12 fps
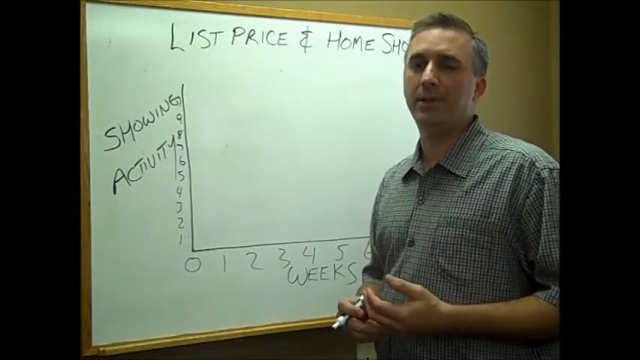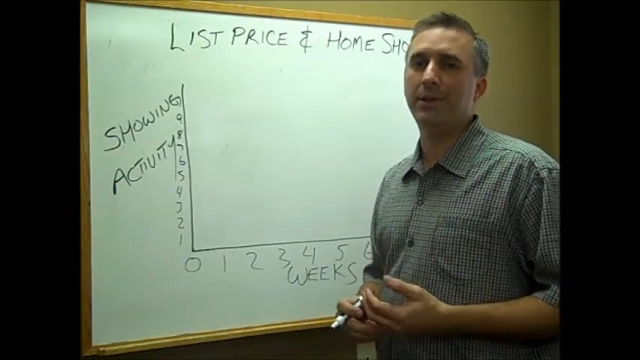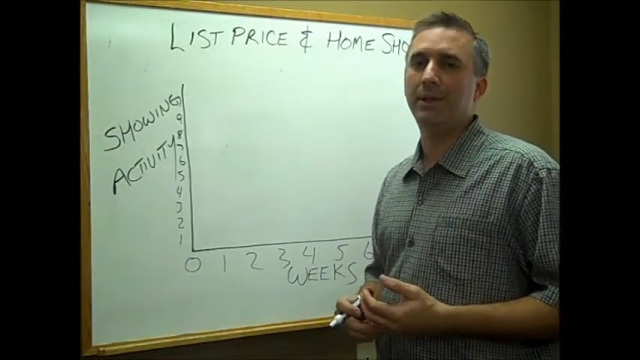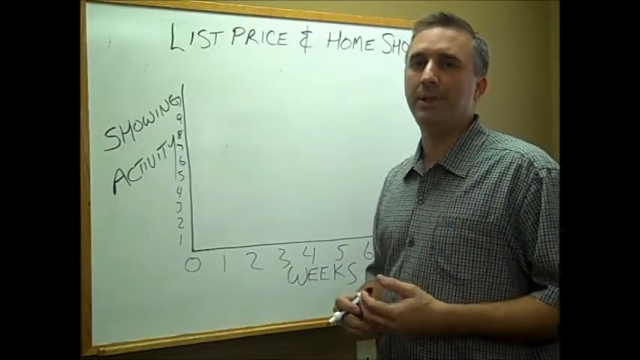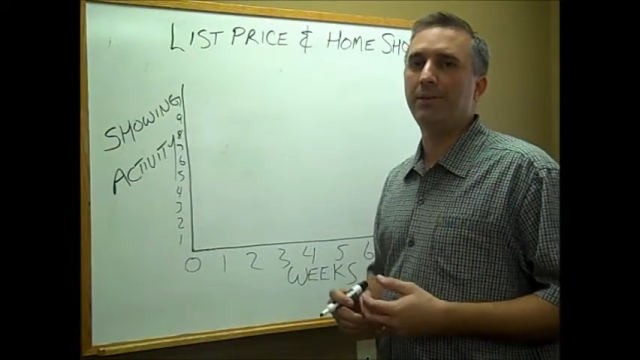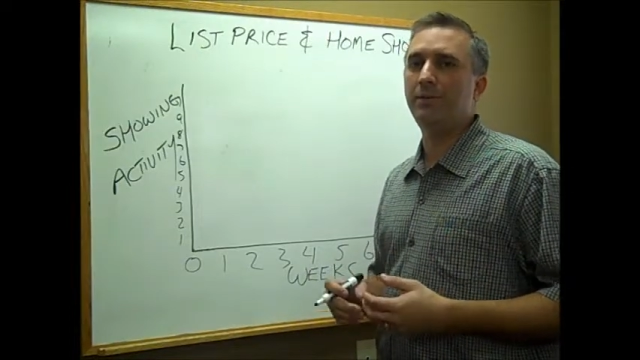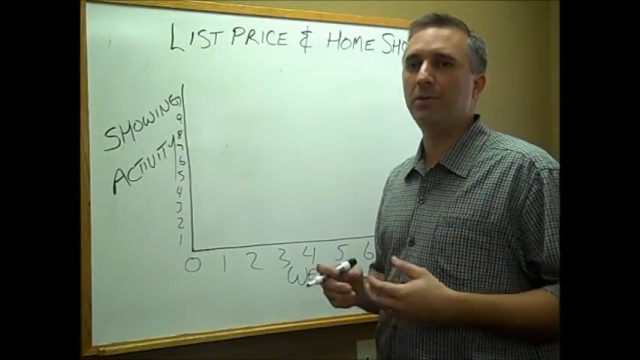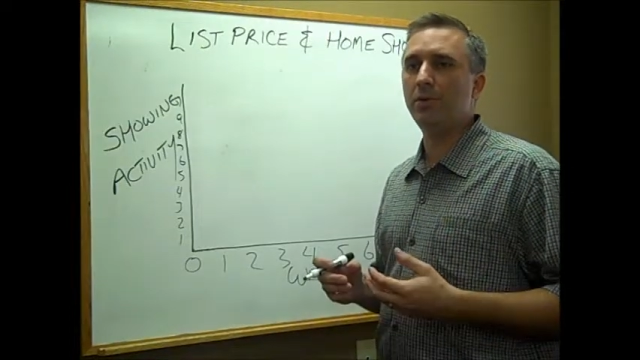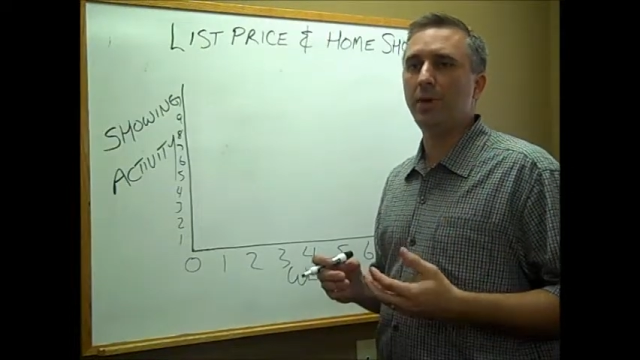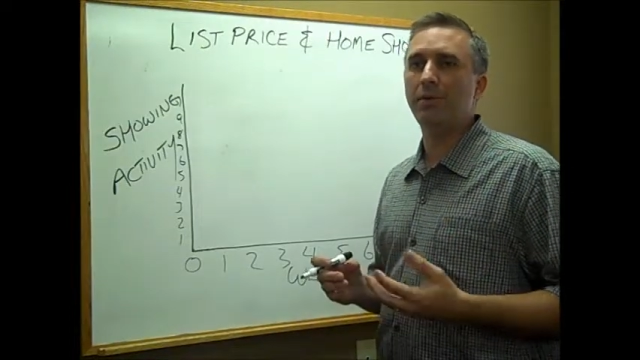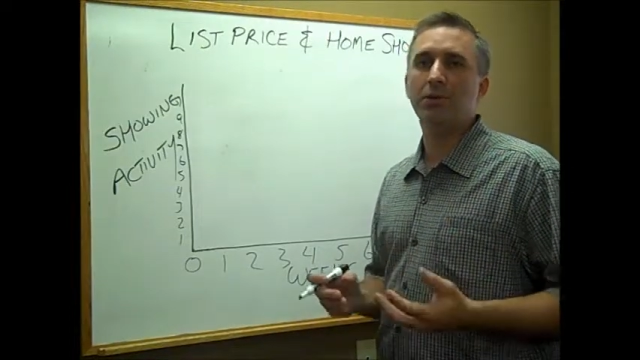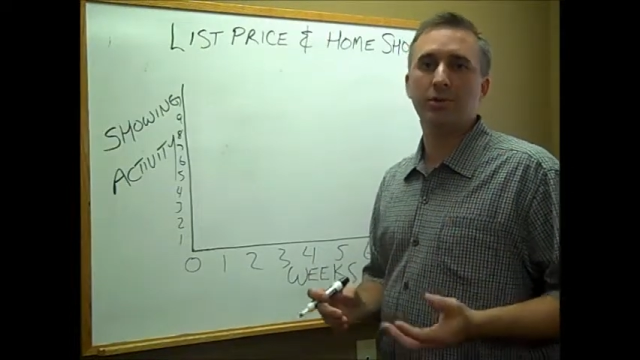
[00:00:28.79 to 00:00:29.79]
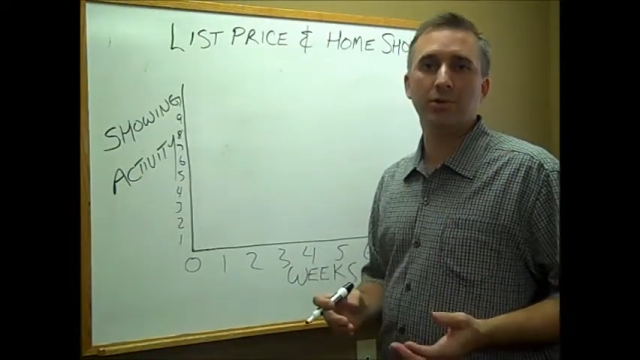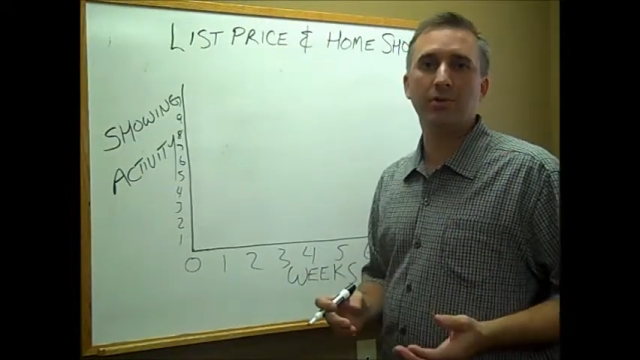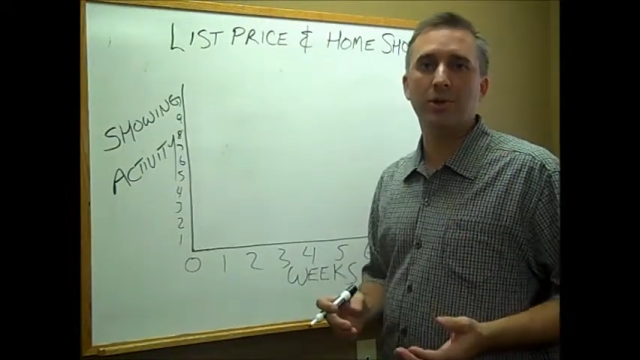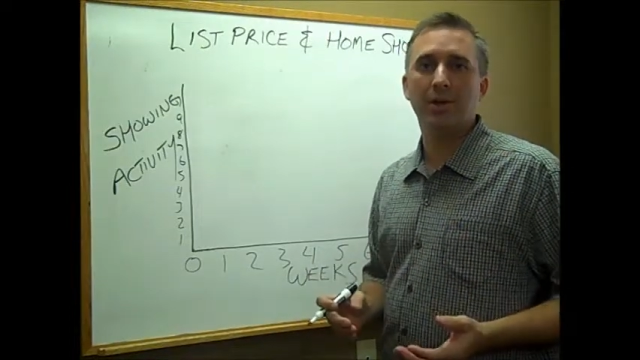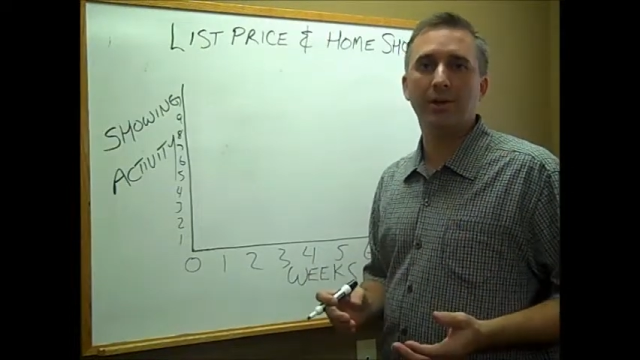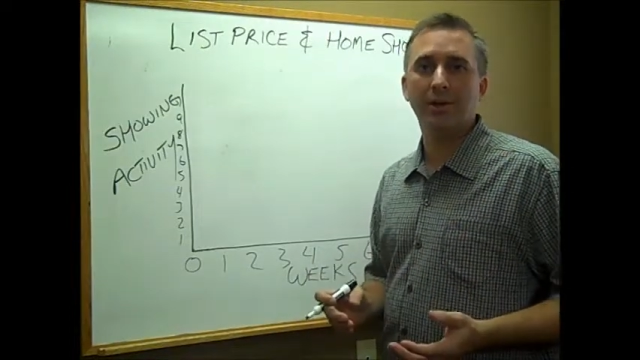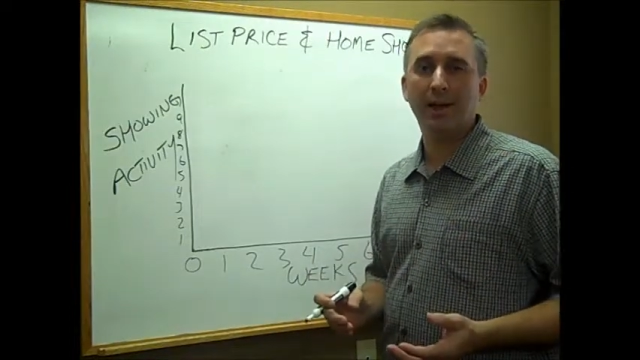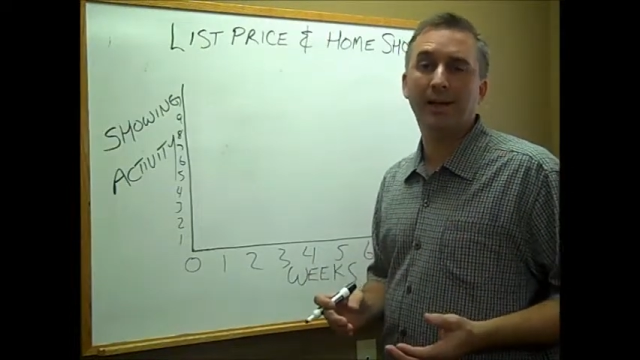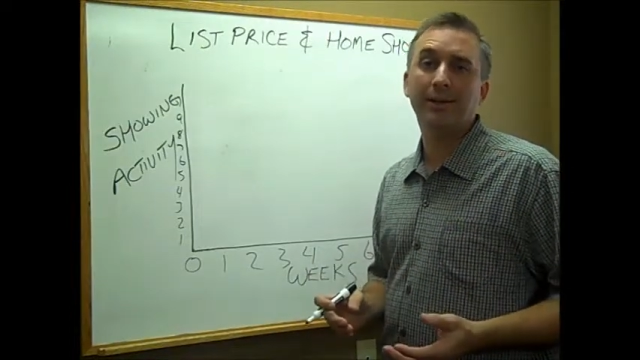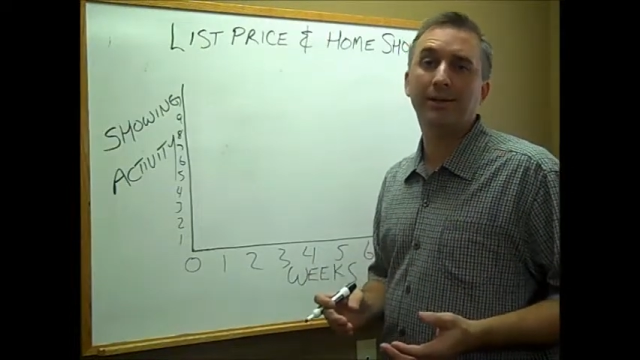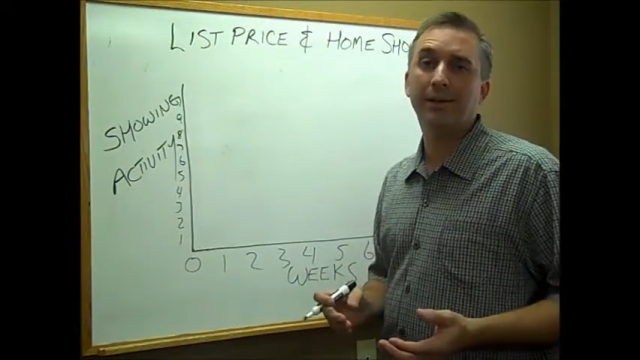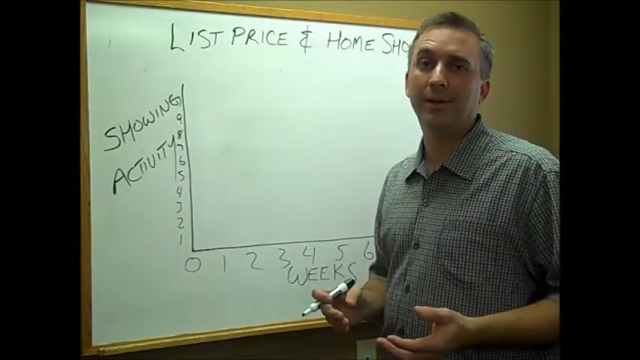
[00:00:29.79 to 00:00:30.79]
If you ever search
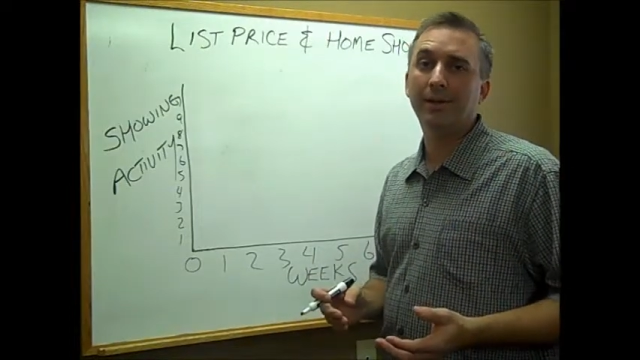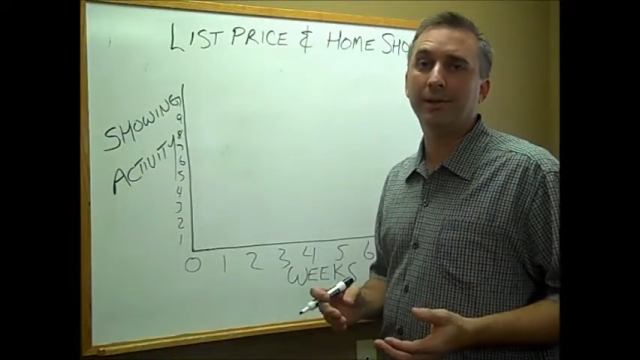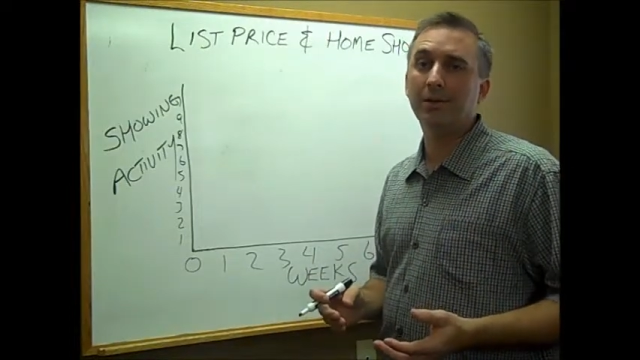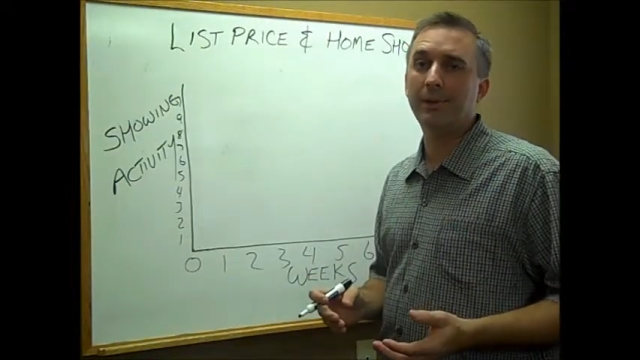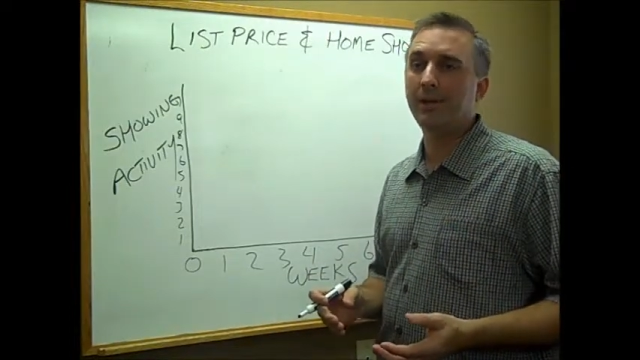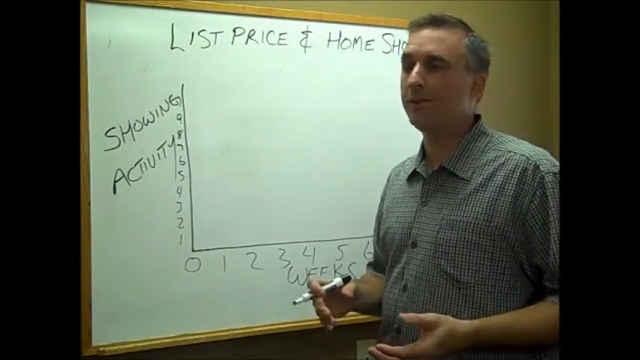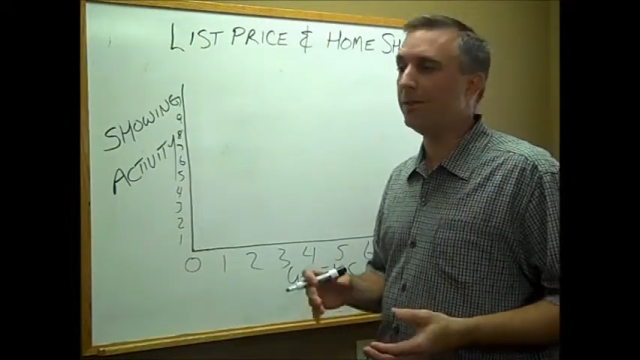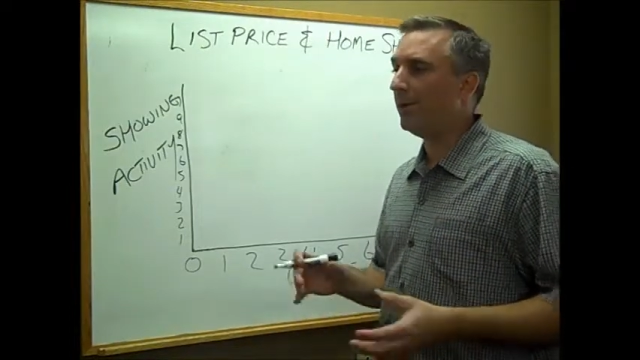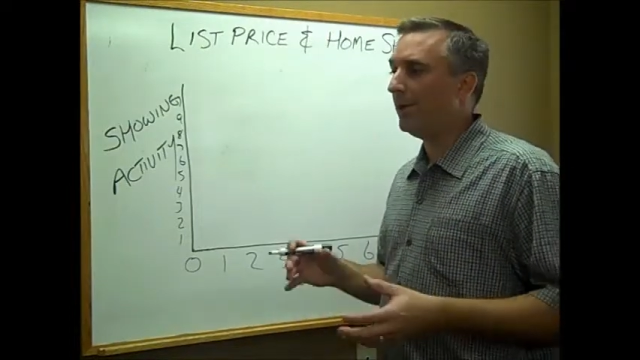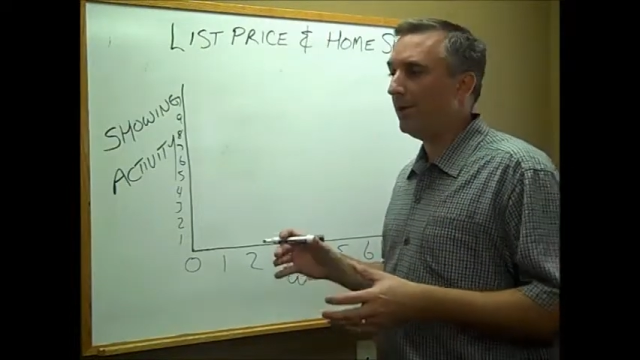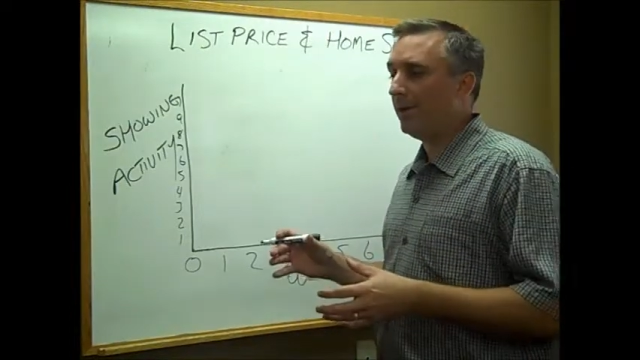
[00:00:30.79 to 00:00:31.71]
online a little bit,